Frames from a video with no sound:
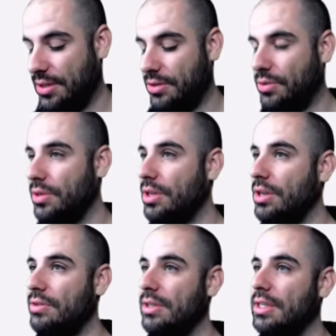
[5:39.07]
And so we're just going
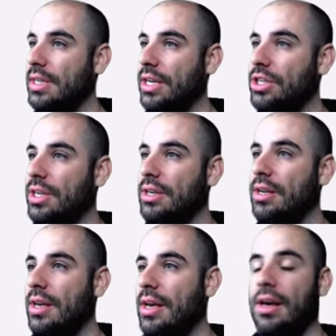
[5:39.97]
to use the section
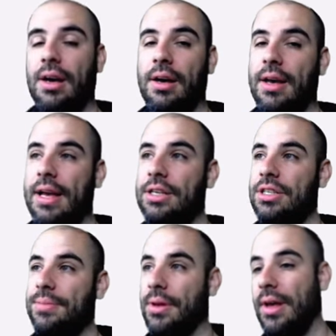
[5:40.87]
uh,
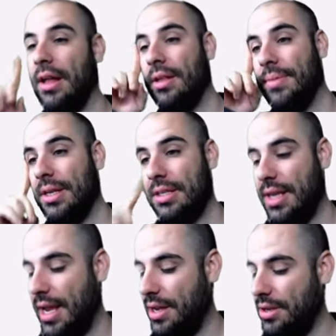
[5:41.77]
HTML element,
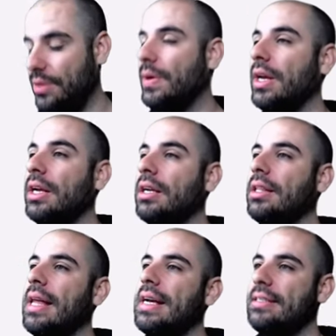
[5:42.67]
and you can
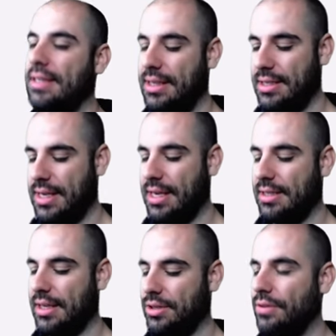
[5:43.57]
class these
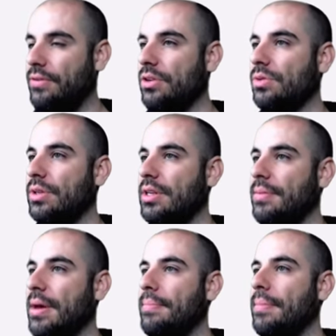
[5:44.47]
things. Like so, the first one is going
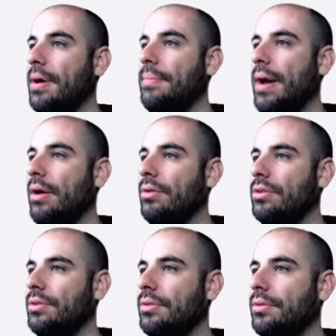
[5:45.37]
to be a, about,